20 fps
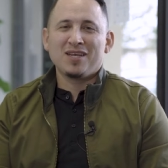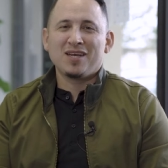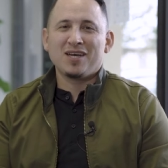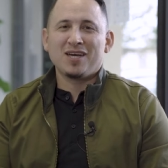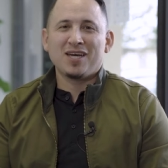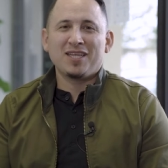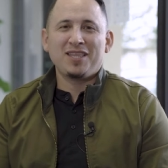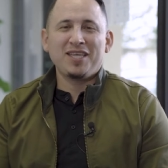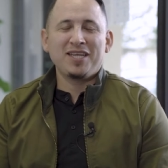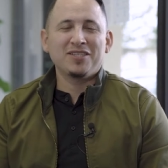
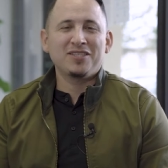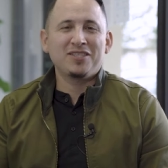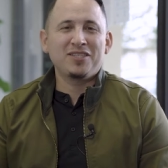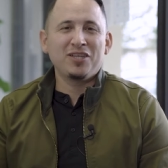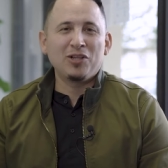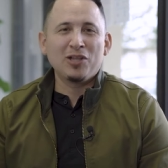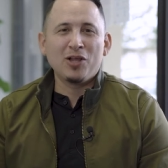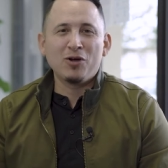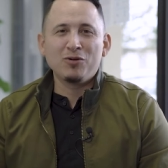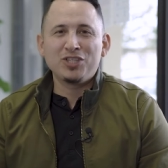I think
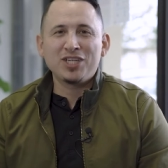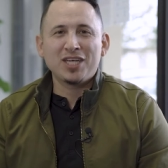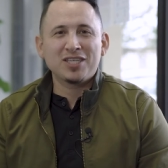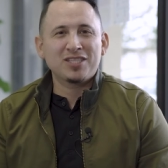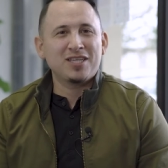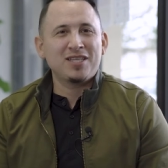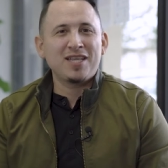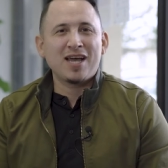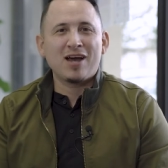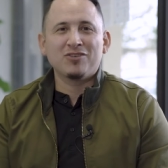Zillow
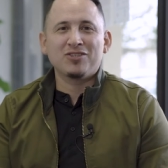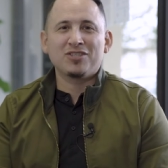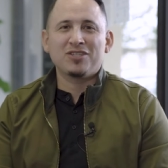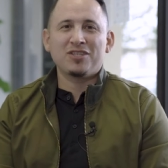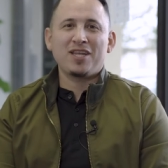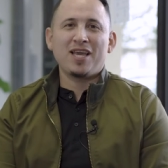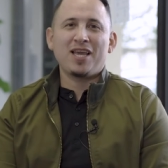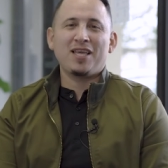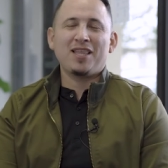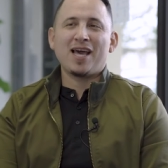just announced
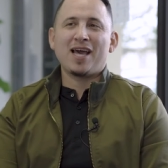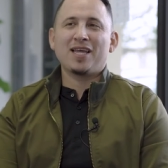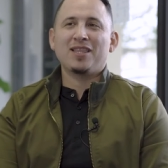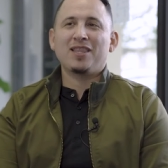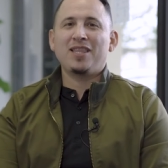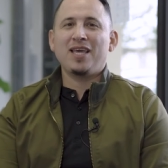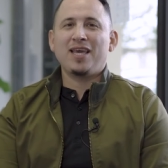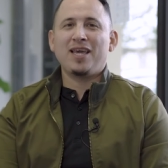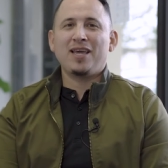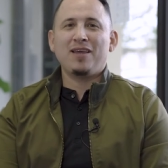today
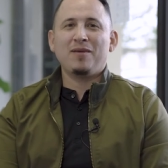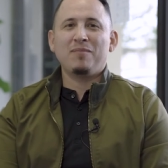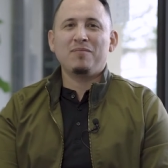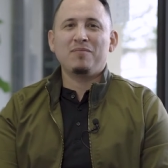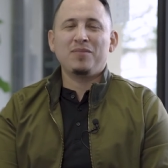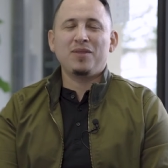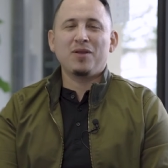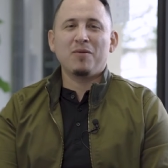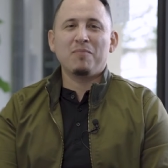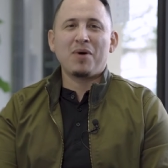that
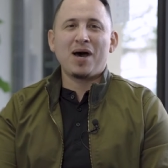they're